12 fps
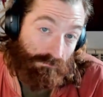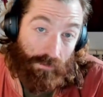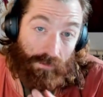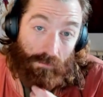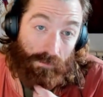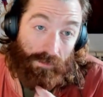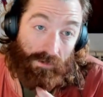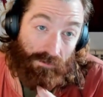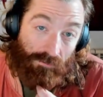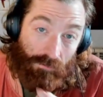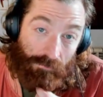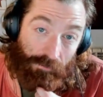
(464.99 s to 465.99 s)
with it with a
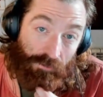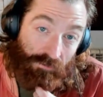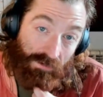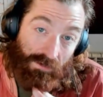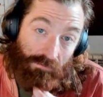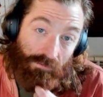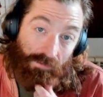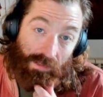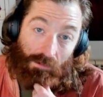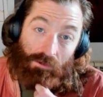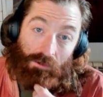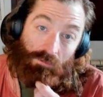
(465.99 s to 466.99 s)
digital version. It gives you
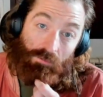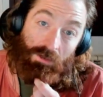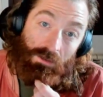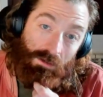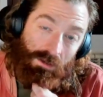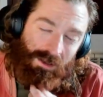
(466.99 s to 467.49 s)
that luxury.